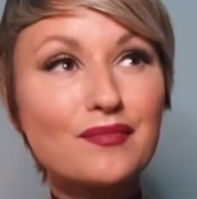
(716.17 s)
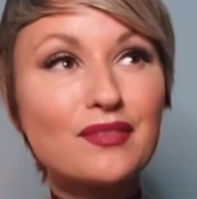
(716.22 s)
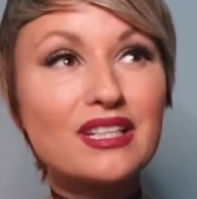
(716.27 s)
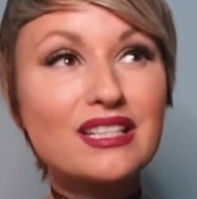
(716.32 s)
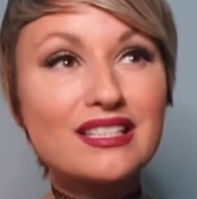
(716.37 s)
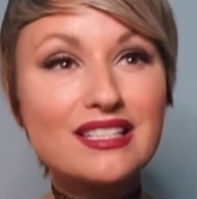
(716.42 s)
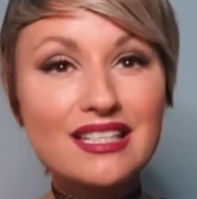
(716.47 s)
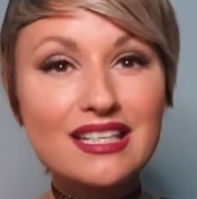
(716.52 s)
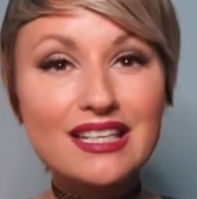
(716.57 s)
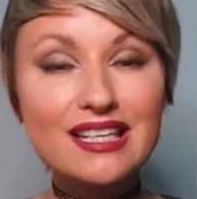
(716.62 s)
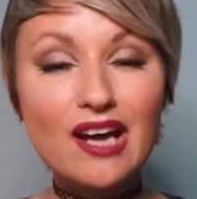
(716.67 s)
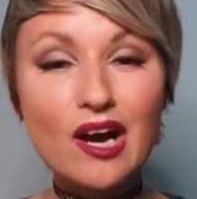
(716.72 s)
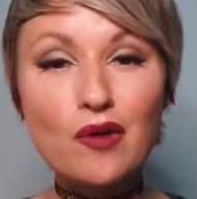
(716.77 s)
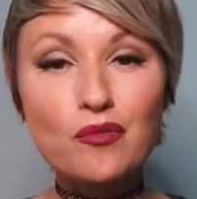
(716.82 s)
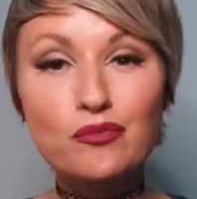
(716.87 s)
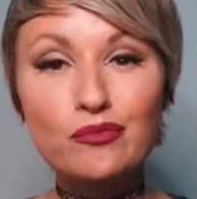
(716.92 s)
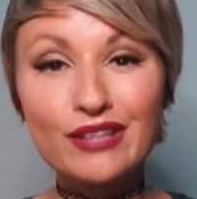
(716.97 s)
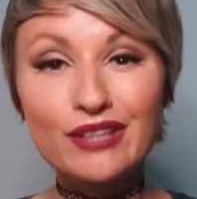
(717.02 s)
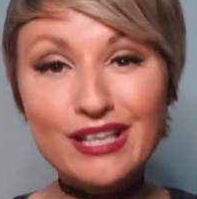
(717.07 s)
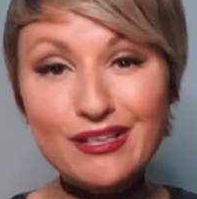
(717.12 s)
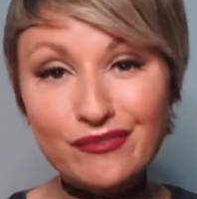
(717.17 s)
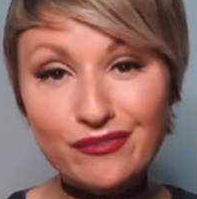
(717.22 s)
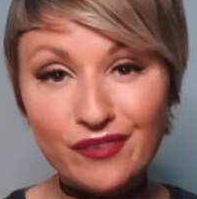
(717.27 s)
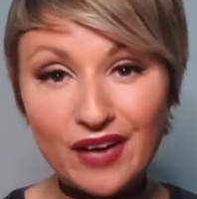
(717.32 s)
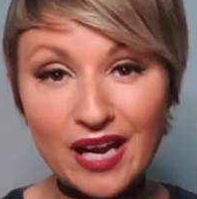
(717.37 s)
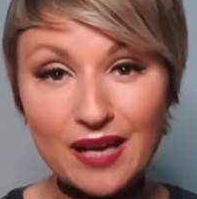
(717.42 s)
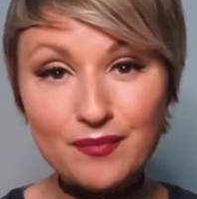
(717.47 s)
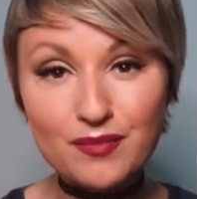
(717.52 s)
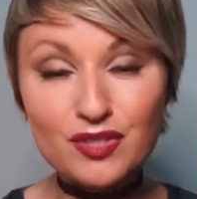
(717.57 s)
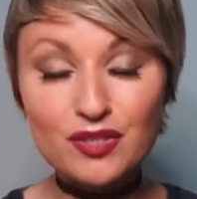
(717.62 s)
did a
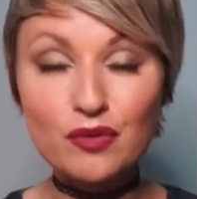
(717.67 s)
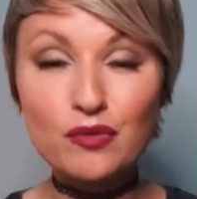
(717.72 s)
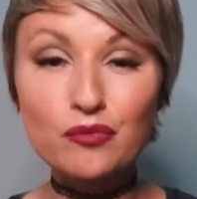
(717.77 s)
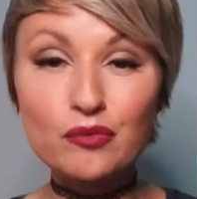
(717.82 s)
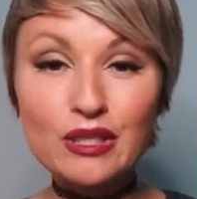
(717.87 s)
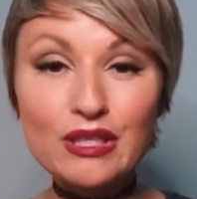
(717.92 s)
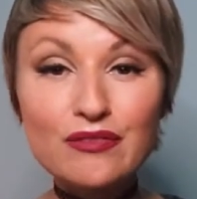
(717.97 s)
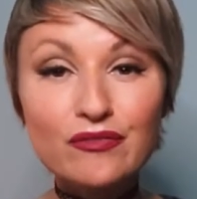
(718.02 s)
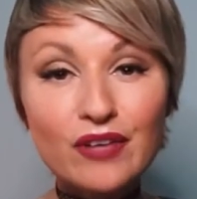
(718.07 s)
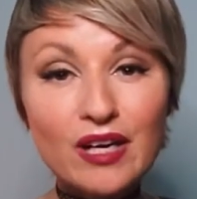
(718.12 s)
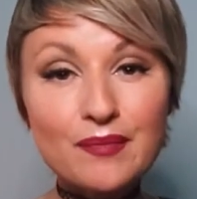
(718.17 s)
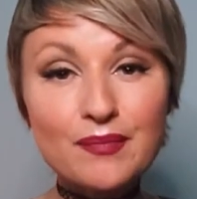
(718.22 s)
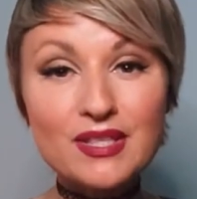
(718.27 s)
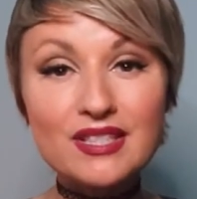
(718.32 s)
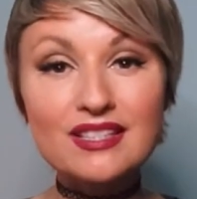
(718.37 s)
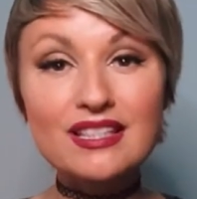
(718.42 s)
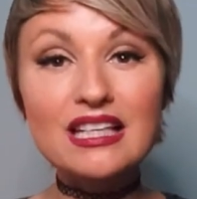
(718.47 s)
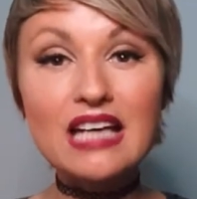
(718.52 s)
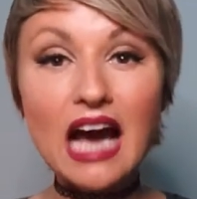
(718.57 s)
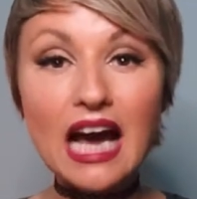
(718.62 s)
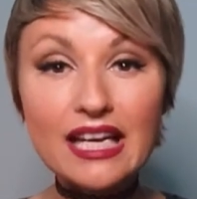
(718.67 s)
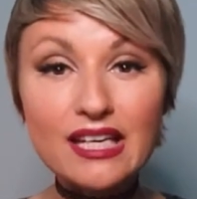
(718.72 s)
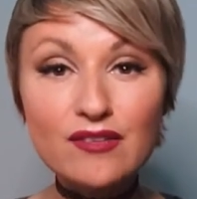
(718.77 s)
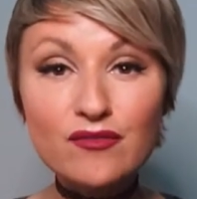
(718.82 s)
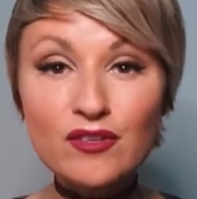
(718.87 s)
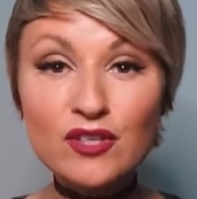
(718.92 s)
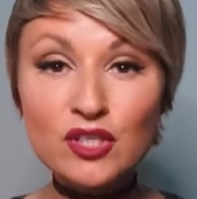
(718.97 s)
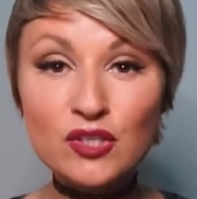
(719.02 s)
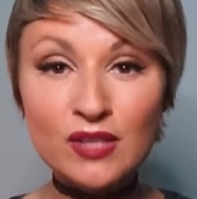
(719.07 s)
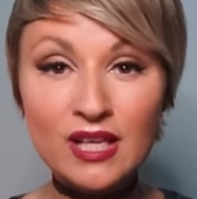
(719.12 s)
reframe. So reframe is a guided
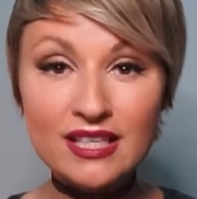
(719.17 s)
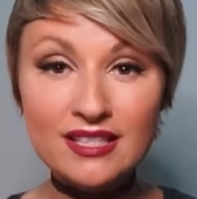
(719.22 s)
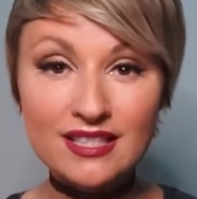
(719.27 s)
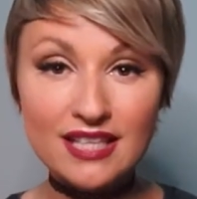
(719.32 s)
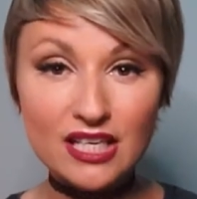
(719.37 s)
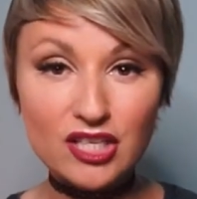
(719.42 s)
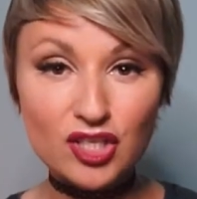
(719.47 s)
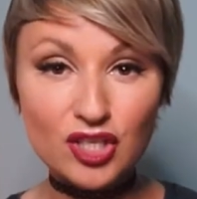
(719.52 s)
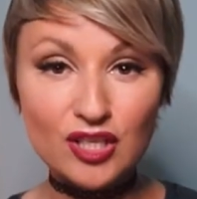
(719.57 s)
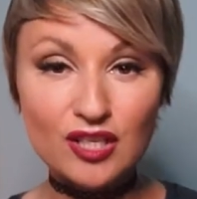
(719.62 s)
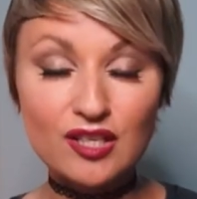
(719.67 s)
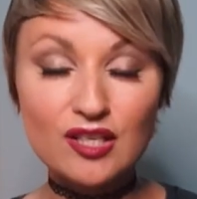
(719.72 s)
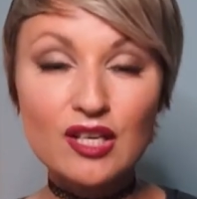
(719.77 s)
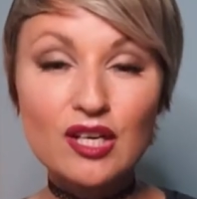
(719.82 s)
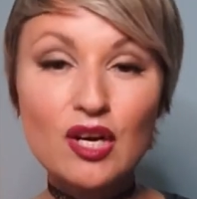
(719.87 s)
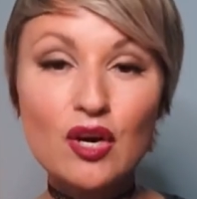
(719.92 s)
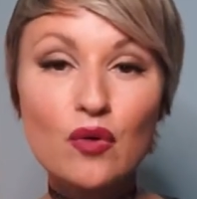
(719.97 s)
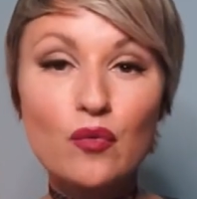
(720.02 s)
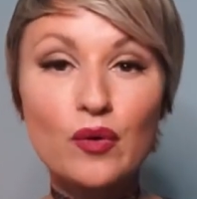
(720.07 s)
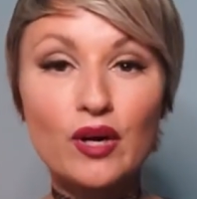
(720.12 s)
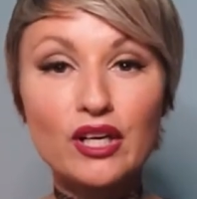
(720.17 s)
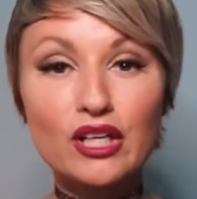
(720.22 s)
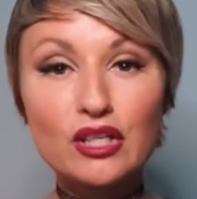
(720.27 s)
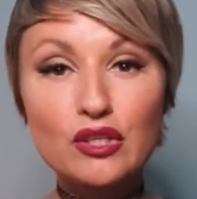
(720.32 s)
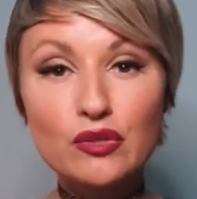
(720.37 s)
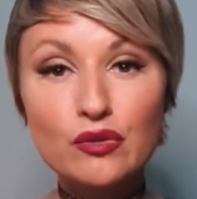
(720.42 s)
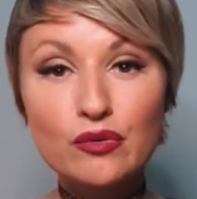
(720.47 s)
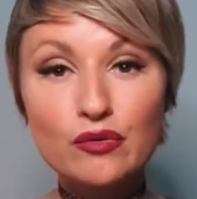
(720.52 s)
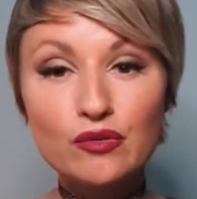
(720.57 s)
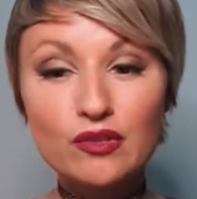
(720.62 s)
visualization where
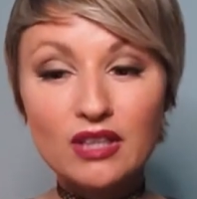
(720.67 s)
you